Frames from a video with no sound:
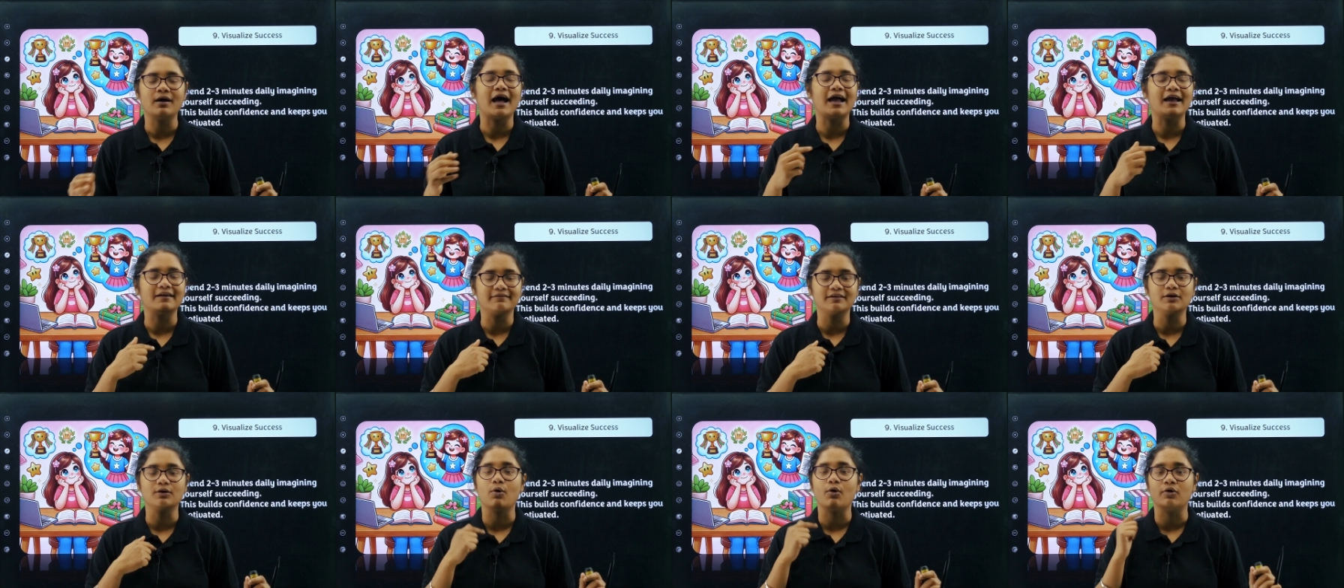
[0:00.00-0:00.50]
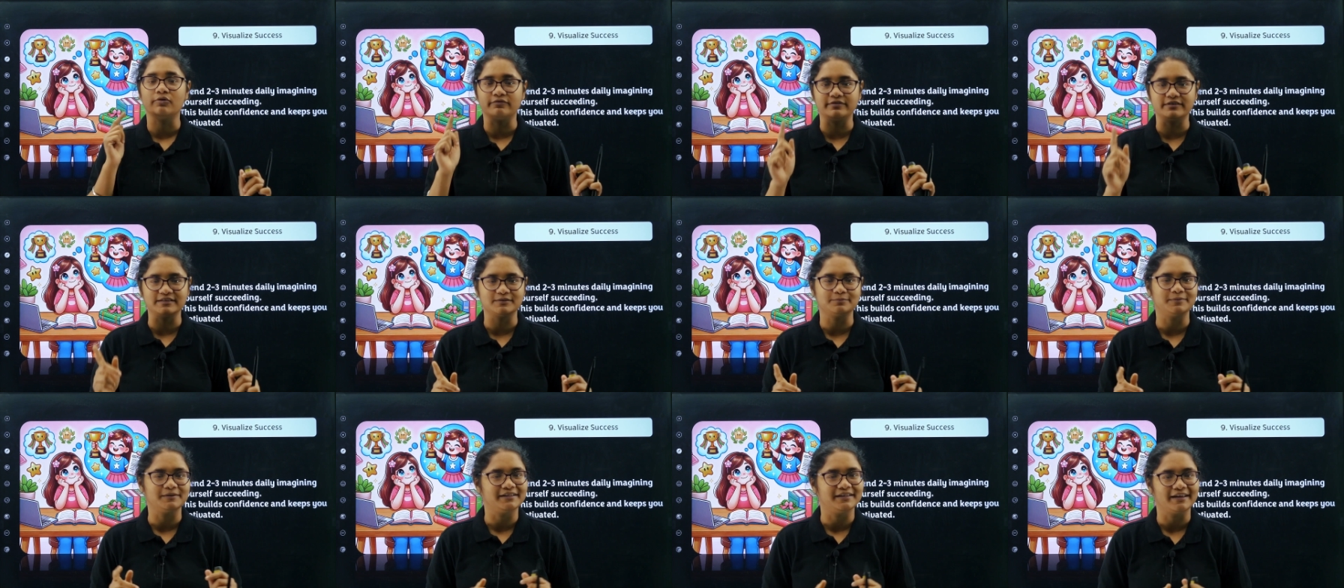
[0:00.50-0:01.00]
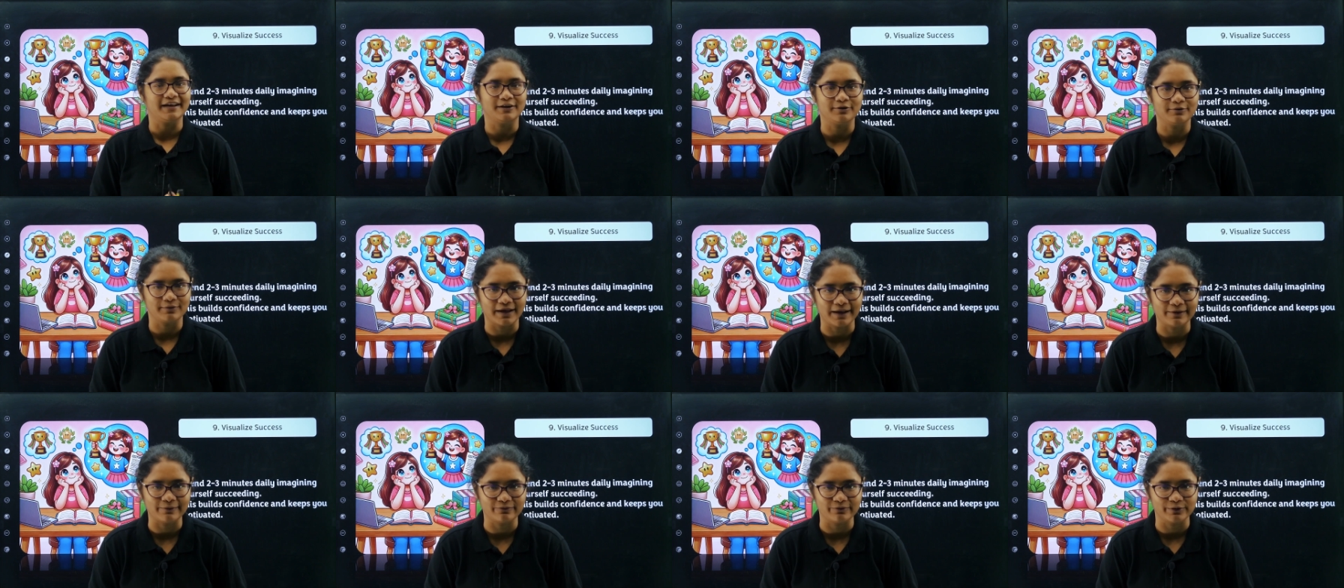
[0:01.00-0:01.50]
I will always be there
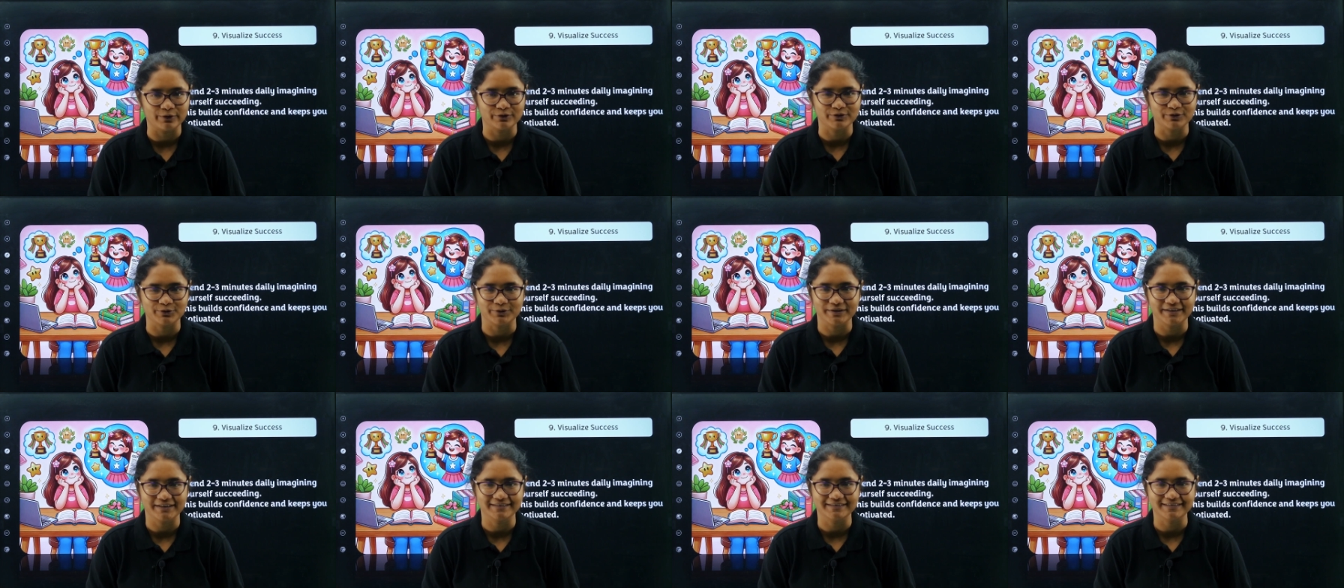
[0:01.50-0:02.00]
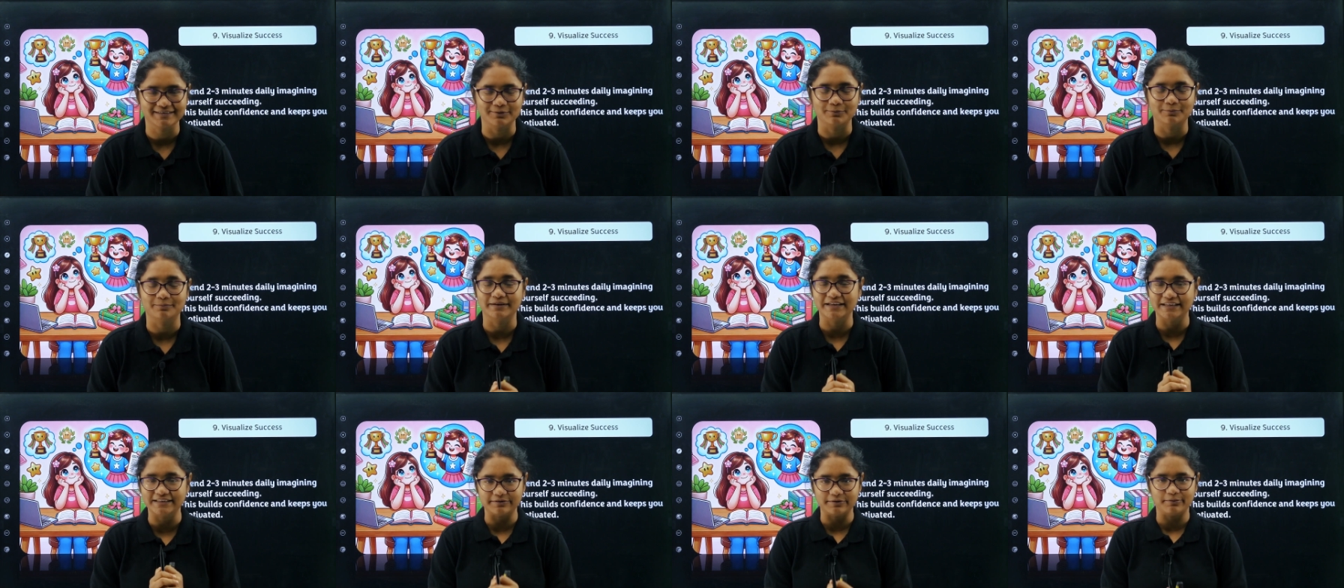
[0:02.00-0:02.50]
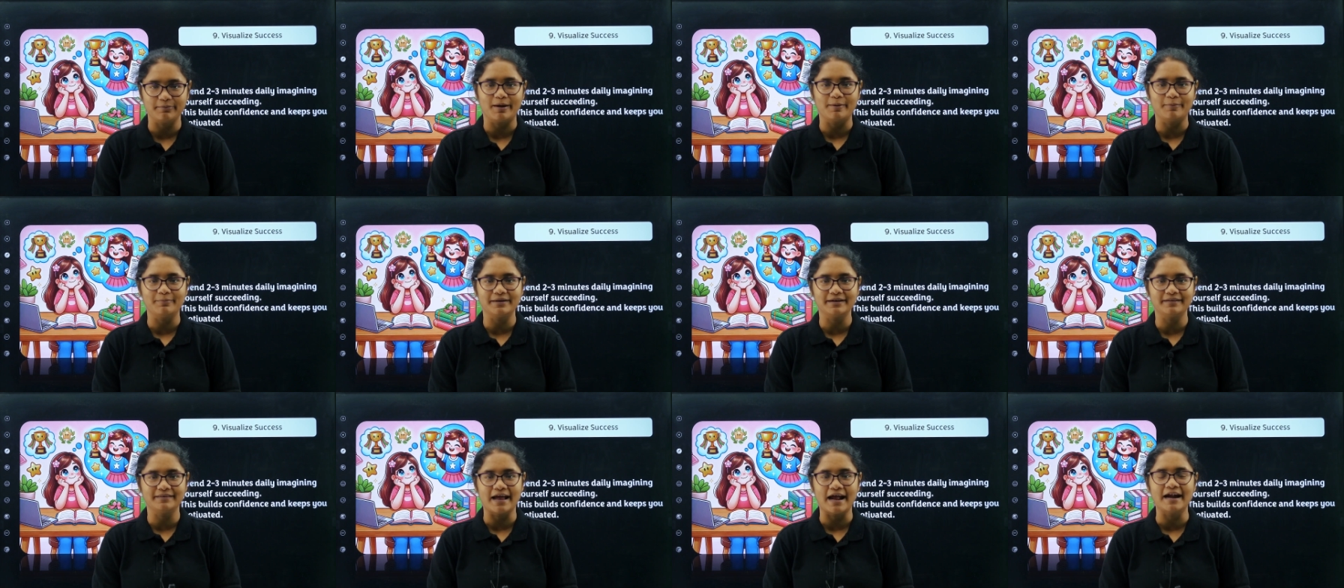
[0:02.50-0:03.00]
to help you students. So please
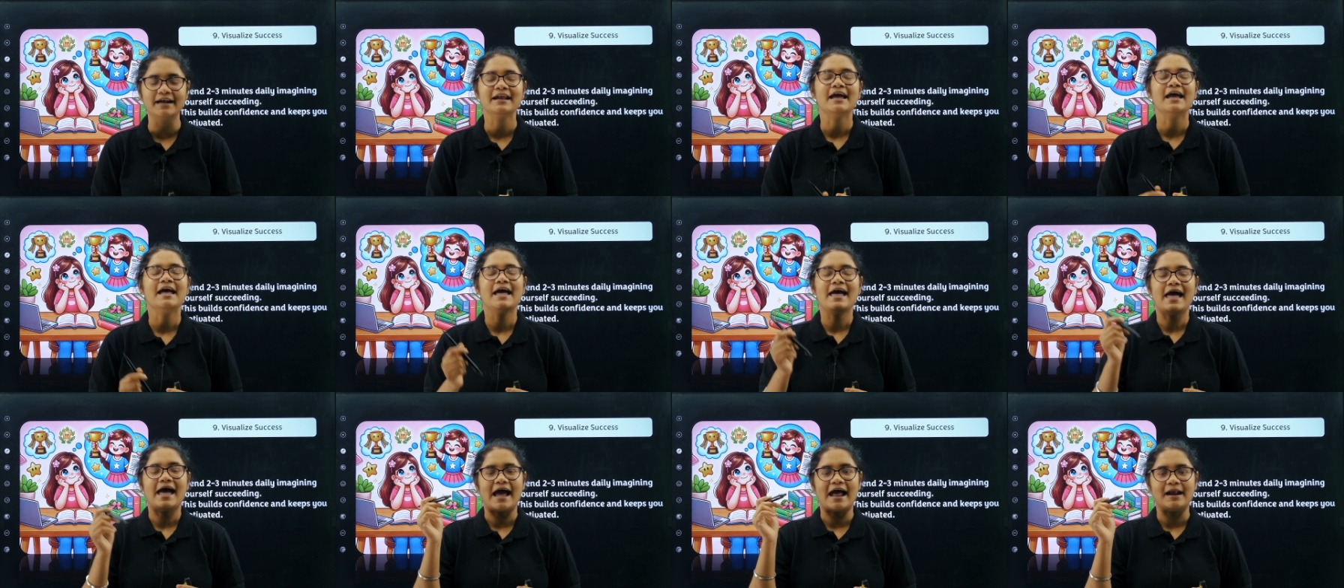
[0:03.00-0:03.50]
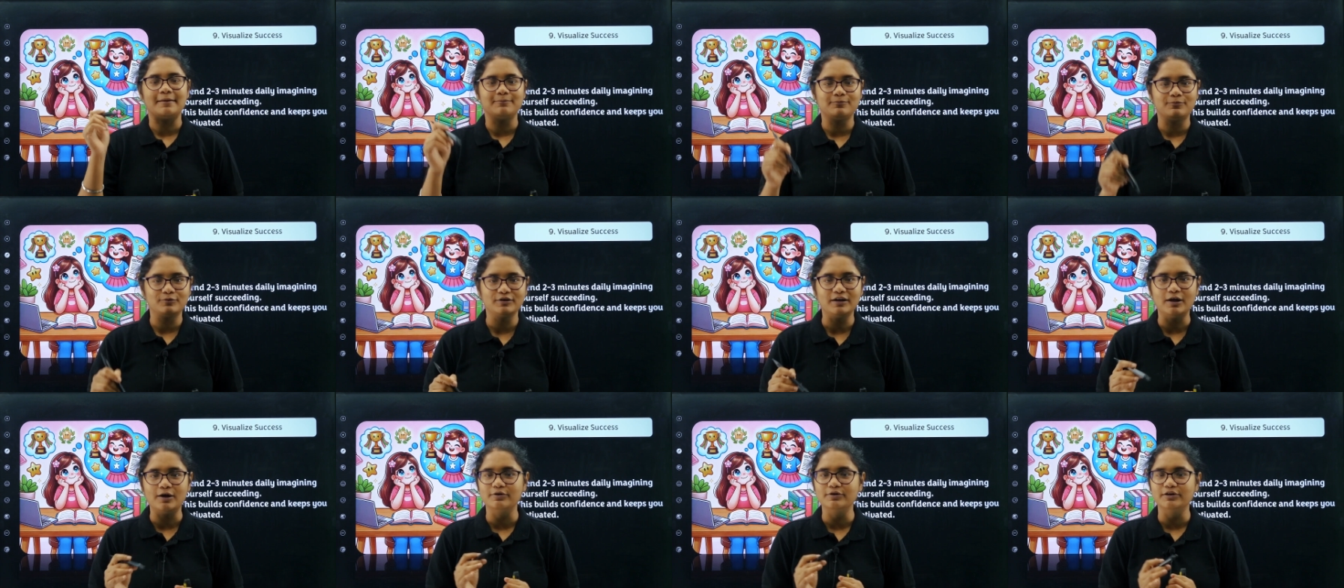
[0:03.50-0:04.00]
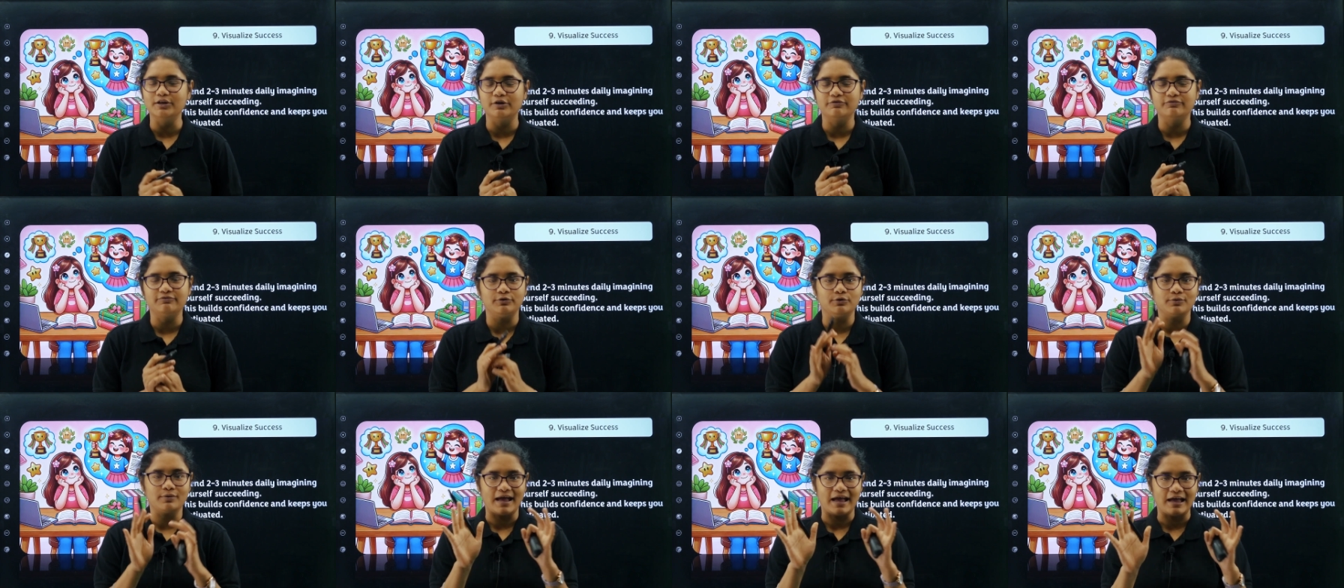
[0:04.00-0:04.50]
remember that and put down
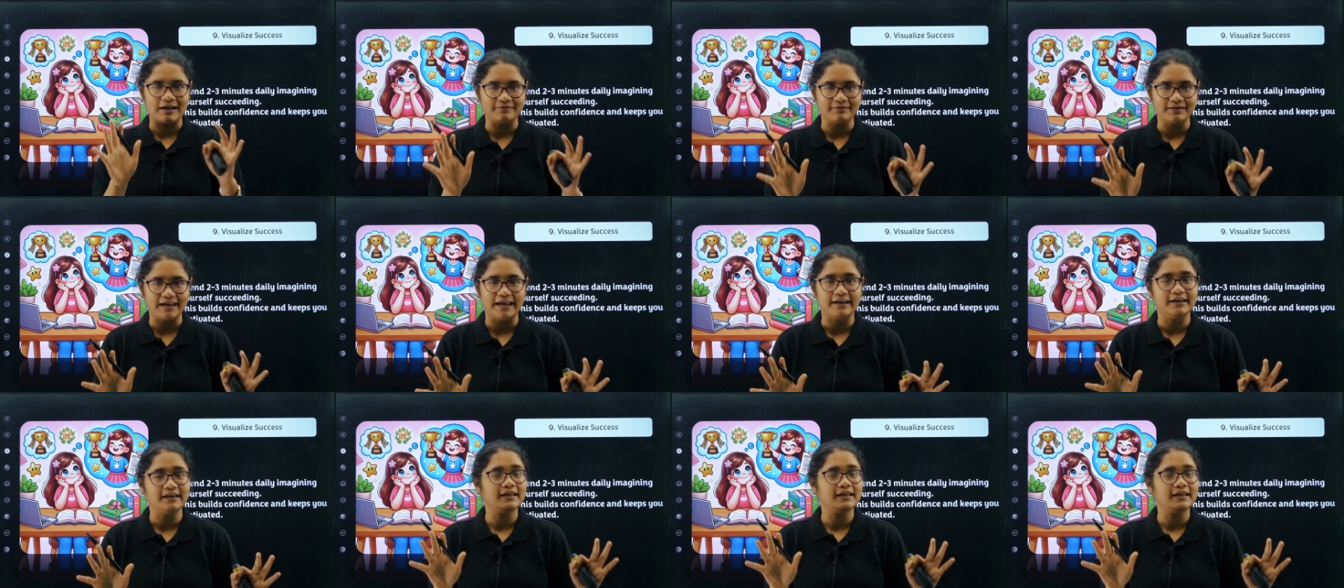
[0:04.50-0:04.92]
if you have